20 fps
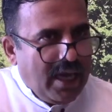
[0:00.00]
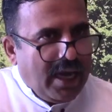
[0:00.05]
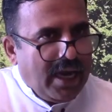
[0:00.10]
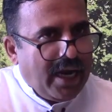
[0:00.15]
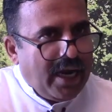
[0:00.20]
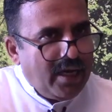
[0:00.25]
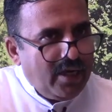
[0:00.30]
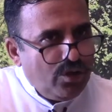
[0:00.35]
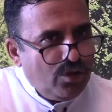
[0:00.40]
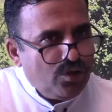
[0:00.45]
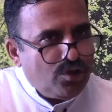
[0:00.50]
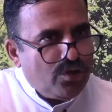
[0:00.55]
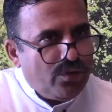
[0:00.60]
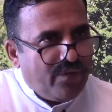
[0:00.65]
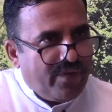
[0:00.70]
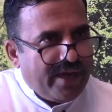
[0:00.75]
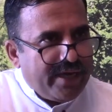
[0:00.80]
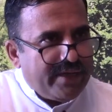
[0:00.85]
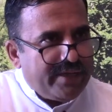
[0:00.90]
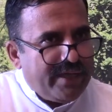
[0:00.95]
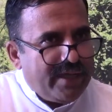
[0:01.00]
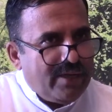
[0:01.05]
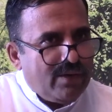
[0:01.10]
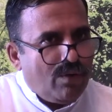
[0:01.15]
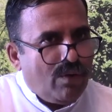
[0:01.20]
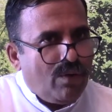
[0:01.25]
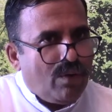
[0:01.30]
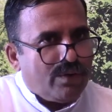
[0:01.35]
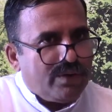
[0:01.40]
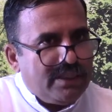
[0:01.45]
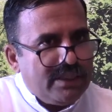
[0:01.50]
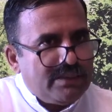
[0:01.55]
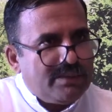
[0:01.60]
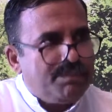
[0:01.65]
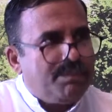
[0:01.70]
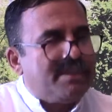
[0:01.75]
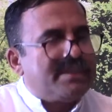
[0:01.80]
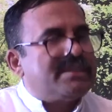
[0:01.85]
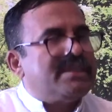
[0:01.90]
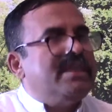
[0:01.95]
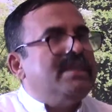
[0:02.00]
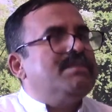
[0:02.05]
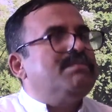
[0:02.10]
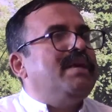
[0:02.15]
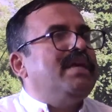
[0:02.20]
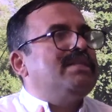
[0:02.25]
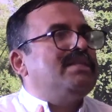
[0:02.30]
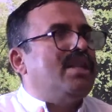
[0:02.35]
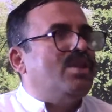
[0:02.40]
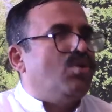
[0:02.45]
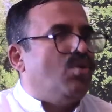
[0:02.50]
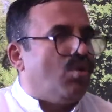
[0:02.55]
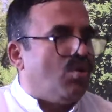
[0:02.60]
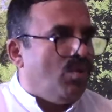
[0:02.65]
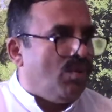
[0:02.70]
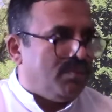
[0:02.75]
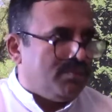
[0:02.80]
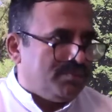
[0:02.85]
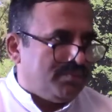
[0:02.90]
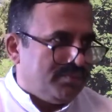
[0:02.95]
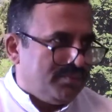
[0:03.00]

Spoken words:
and you should find that, oh, this person is my Sadguru.